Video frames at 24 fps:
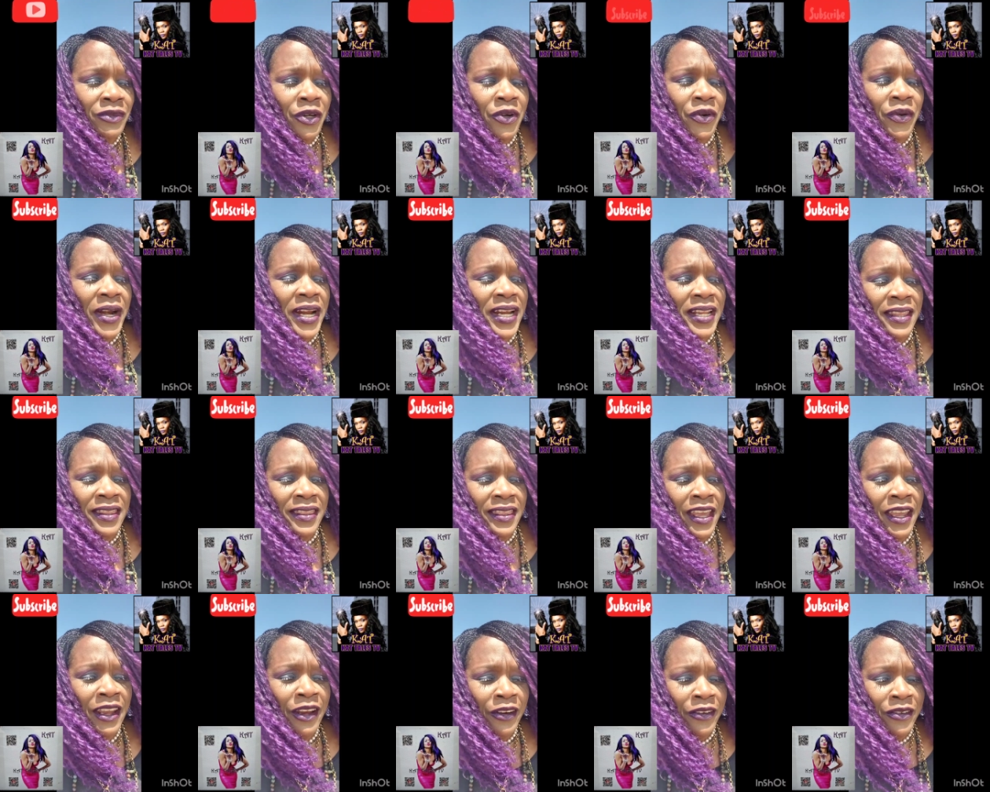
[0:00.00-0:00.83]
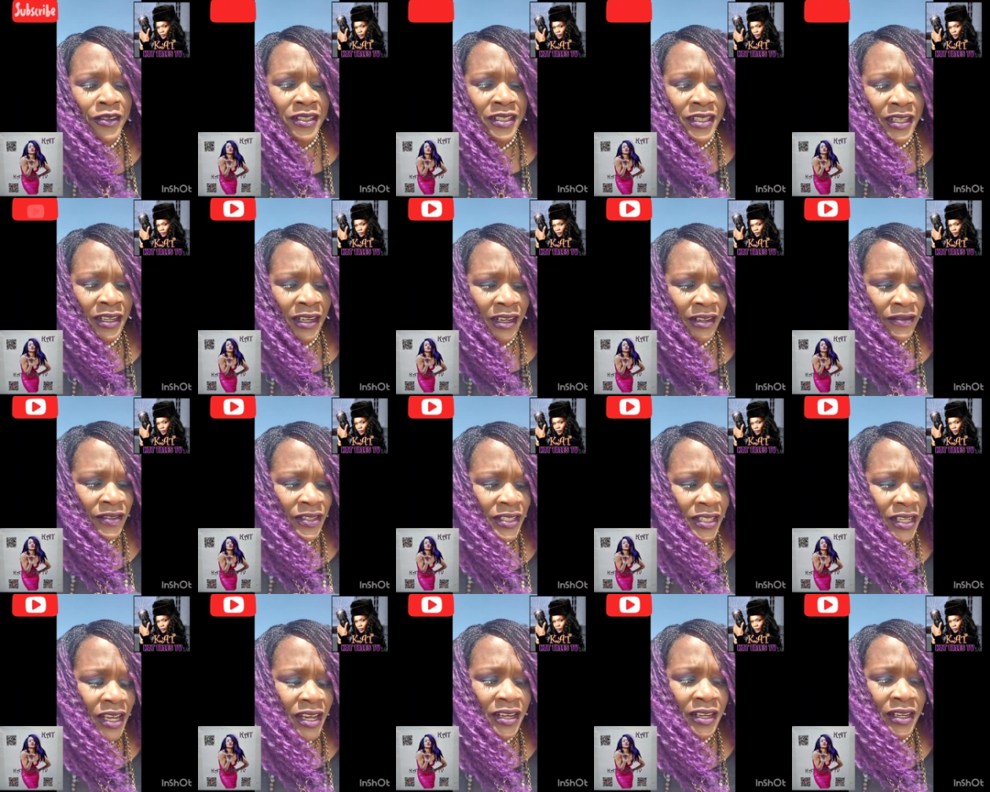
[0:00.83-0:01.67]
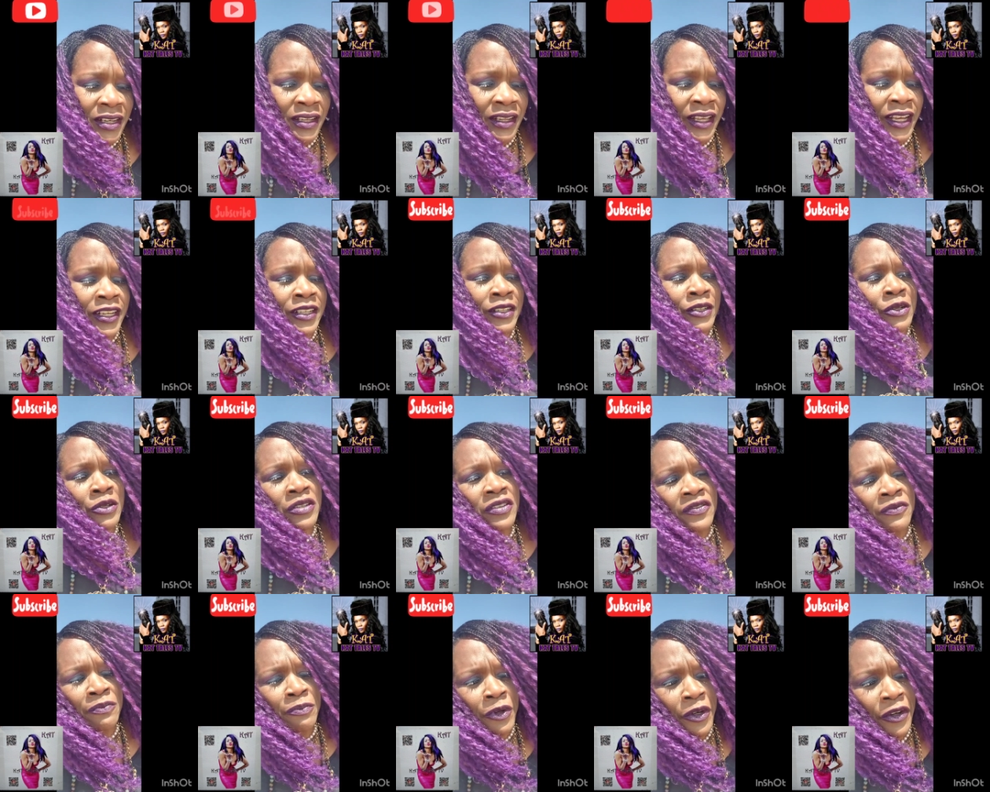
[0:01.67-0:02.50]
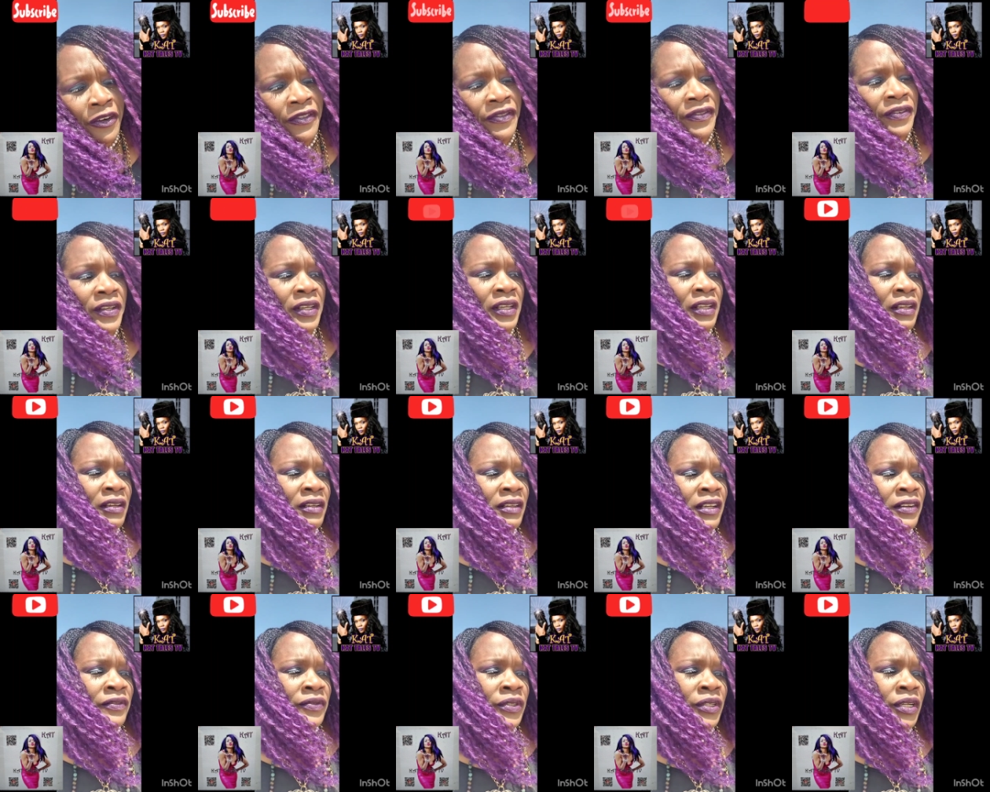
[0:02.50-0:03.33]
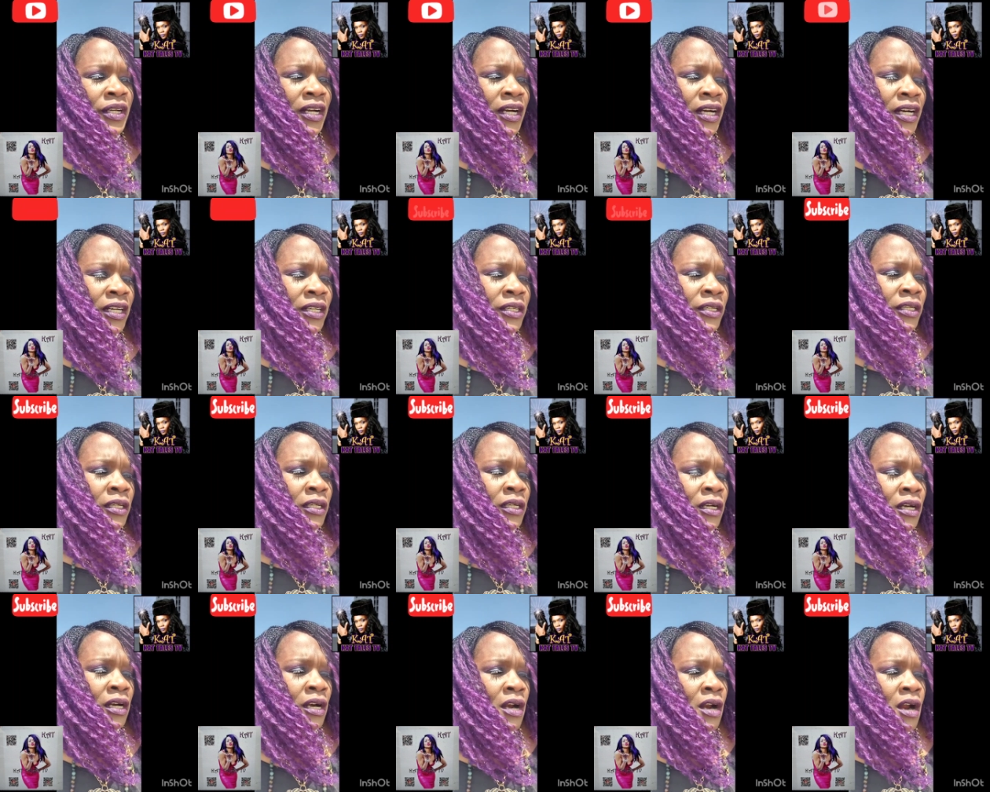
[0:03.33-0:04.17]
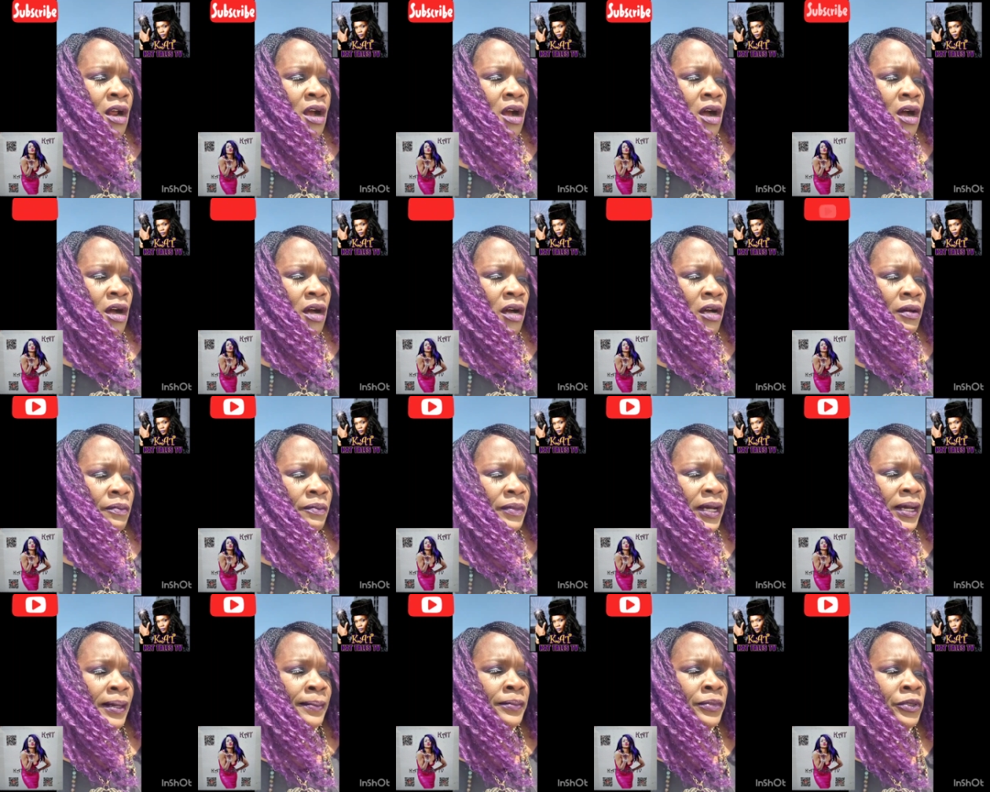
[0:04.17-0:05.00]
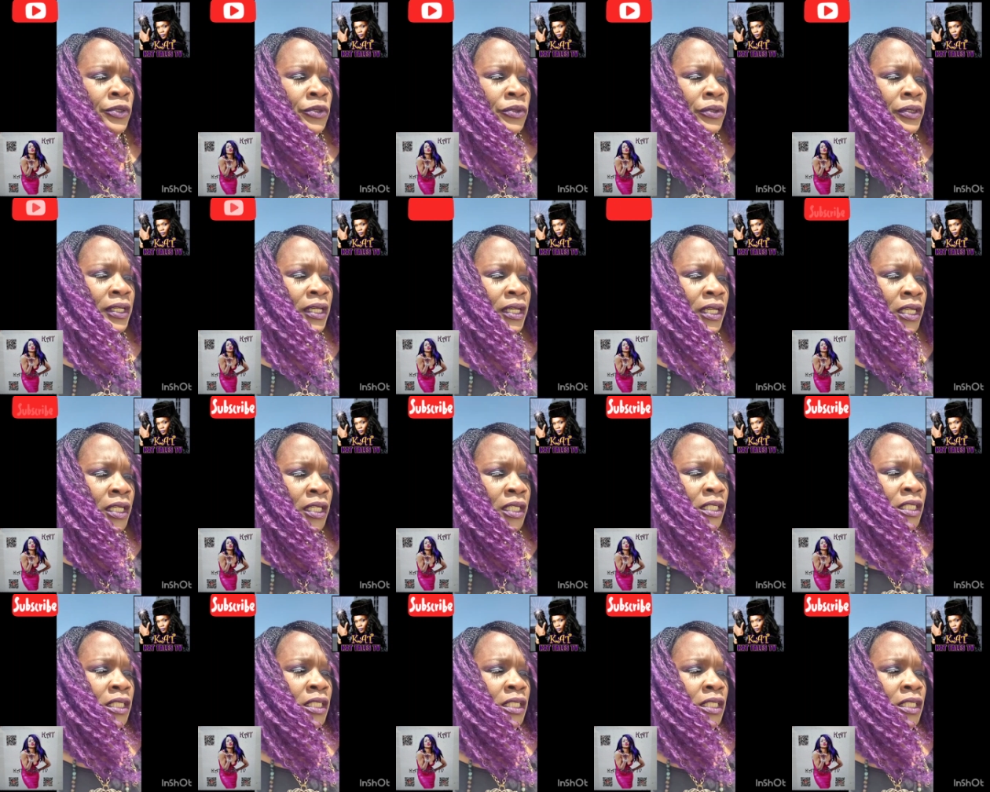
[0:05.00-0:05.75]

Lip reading: great thinkers that I've studied, like Joseph Murphy, Neville Goddard, Abdullah,